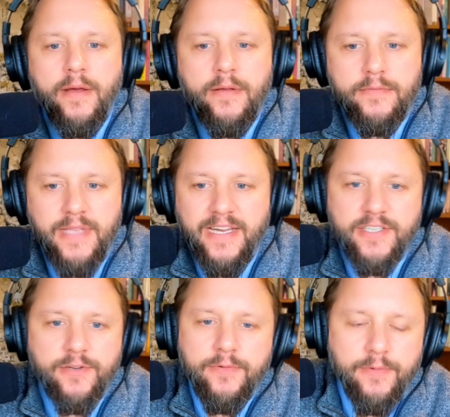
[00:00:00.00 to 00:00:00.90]
Yeah,
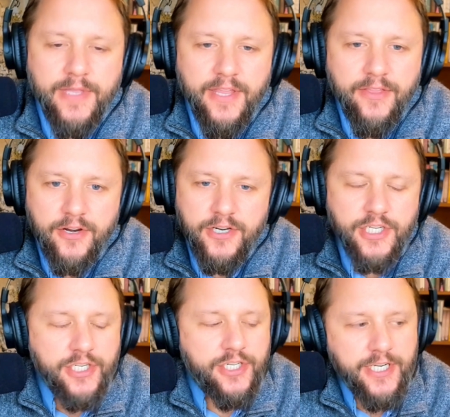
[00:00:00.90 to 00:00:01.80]
so within the
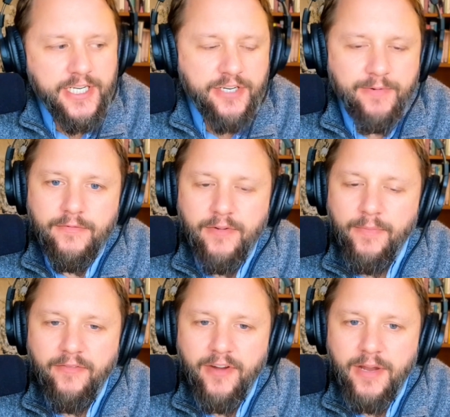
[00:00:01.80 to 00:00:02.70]
Christian tradition, we have
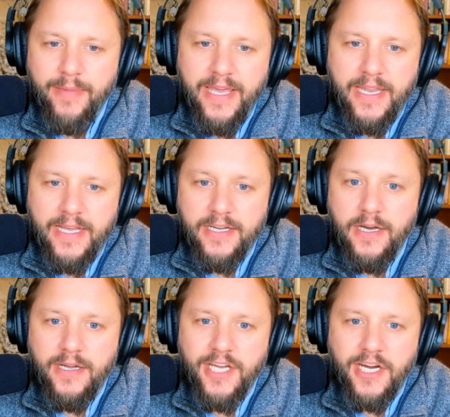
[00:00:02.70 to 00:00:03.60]
from the very beginning
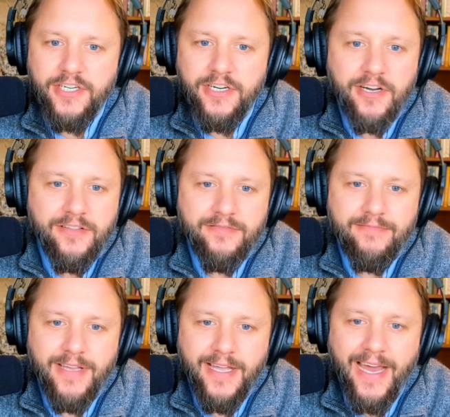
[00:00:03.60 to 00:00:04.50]
a doctrine called
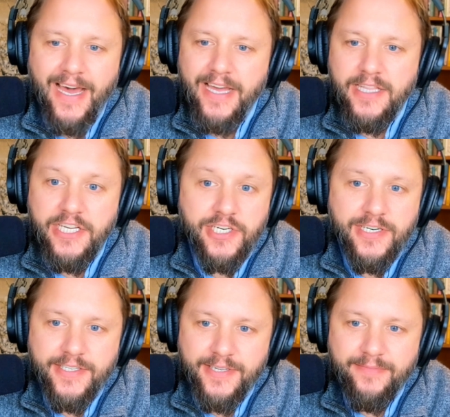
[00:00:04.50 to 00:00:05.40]

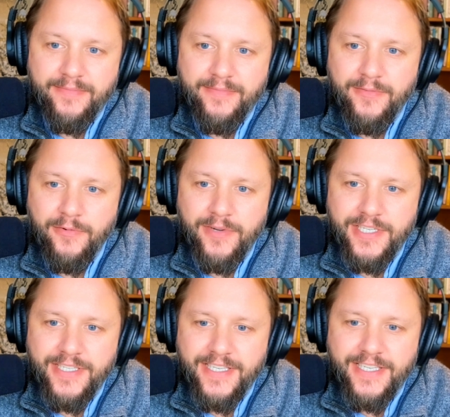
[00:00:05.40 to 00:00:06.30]
annihilationism,
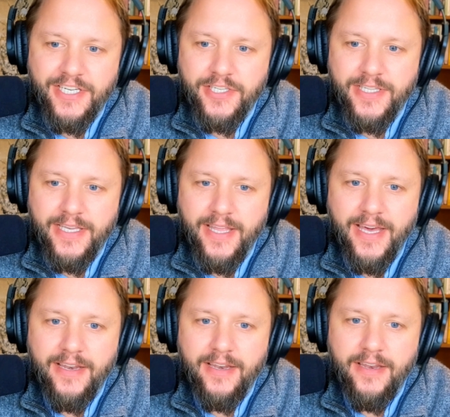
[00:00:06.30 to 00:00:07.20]
which is essentially
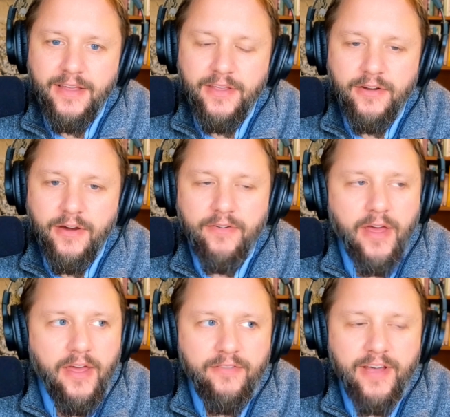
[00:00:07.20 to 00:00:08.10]
that, you know,
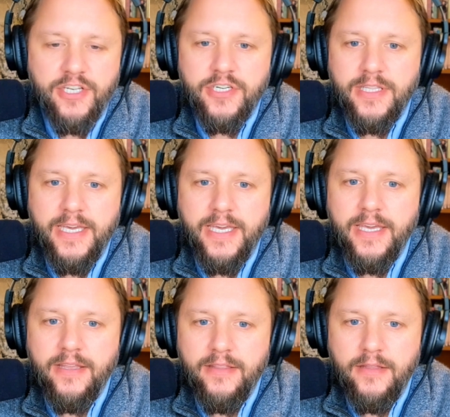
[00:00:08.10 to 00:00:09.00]

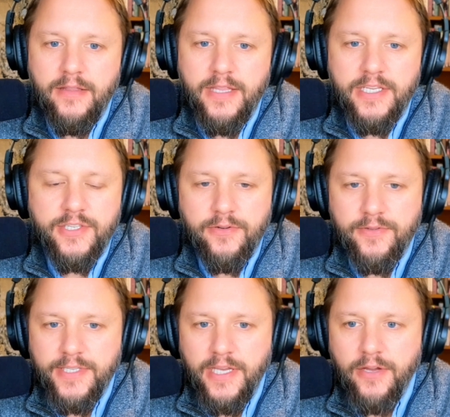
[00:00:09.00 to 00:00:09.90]
eventually these
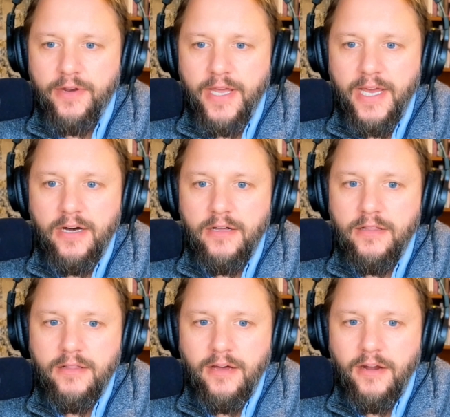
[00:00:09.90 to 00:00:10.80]
souls that go to
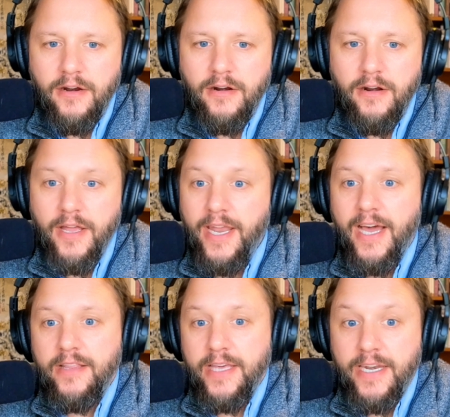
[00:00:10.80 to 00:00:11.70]
hell are
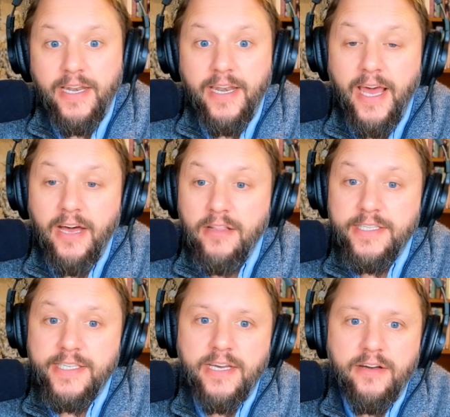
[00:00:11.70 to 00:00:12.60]
annihilated and hell
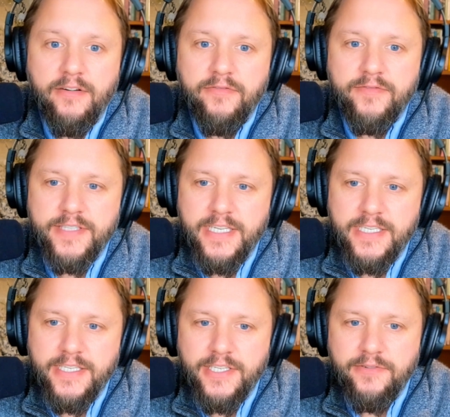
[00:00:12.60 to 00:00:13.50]
itself
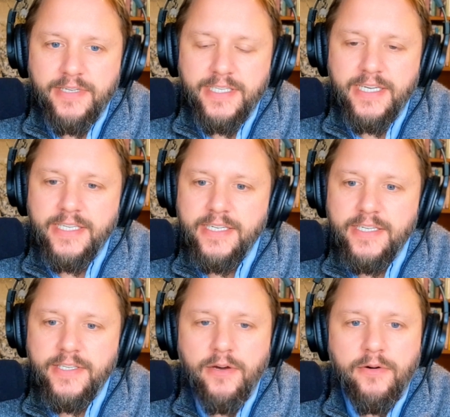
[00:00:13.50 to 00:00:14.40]
ceases to
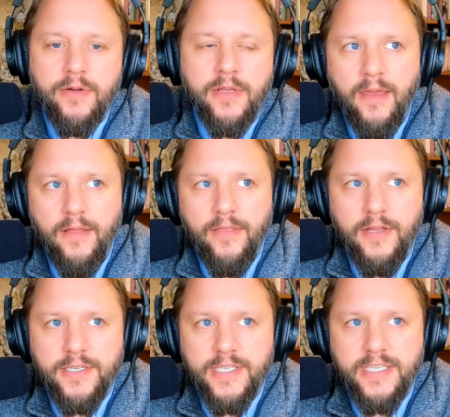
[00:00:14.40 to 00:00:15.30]
exist. So
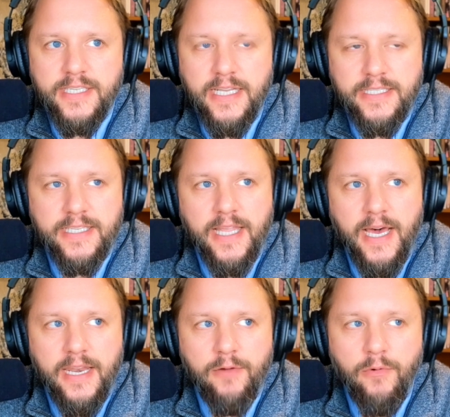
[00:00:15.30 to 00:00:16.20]
there's this sense
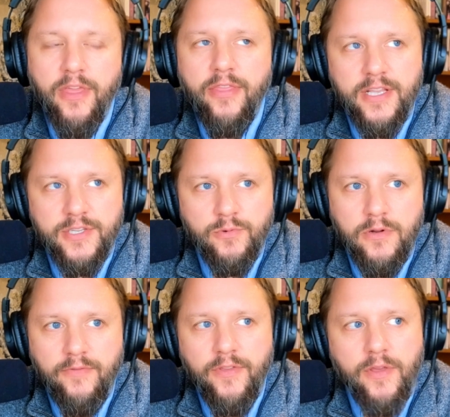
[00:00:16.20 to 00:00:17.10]
that within this
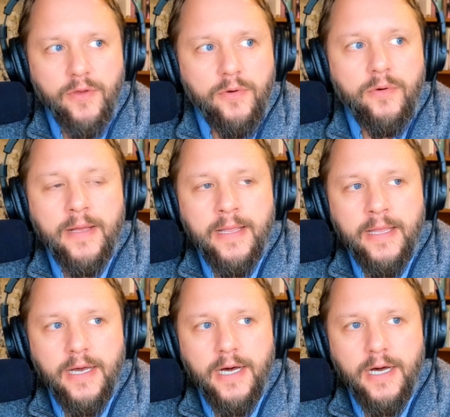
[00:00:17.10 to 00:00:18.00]
worldview,
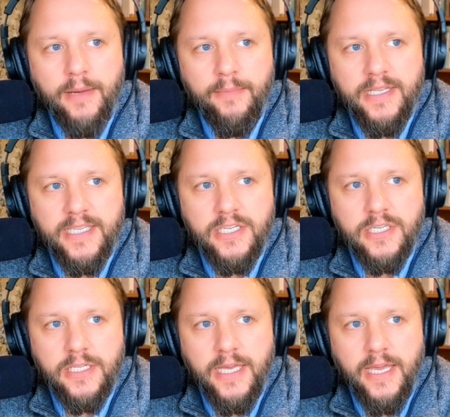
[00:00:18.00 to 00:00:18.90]

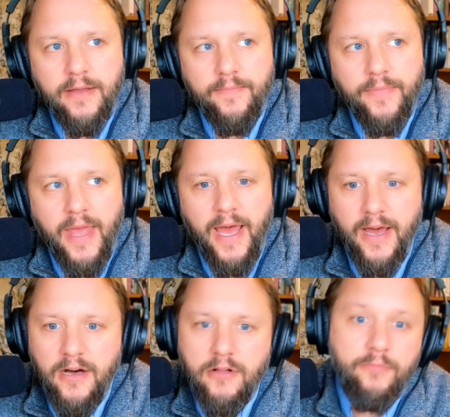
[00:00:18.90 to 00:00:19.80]
essentially
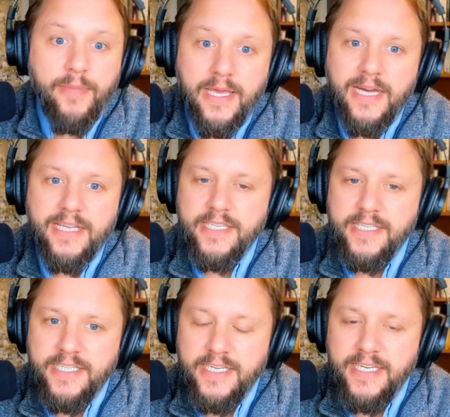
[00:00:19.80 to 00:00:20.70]
hell, because
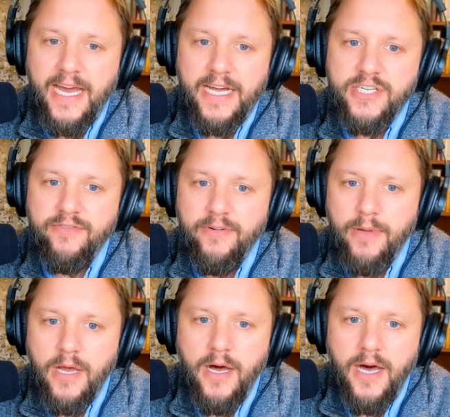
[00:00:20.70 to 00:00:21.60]
it's detached
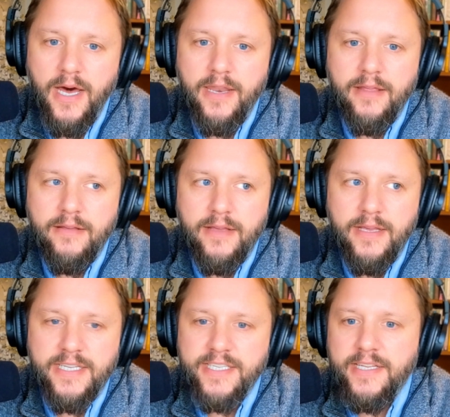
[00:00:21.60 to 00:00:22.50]
from God,
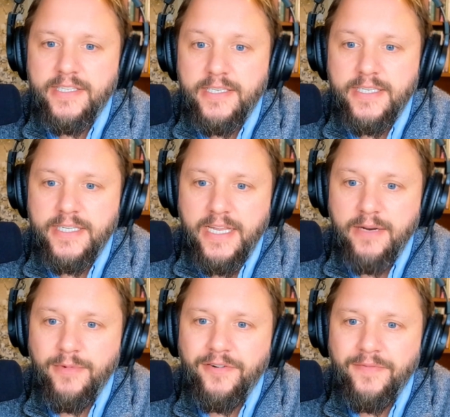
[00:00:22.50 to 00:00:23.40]
is
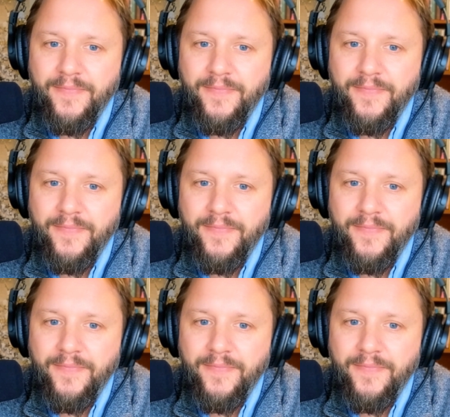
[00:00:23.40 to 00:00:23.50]
unsustainable.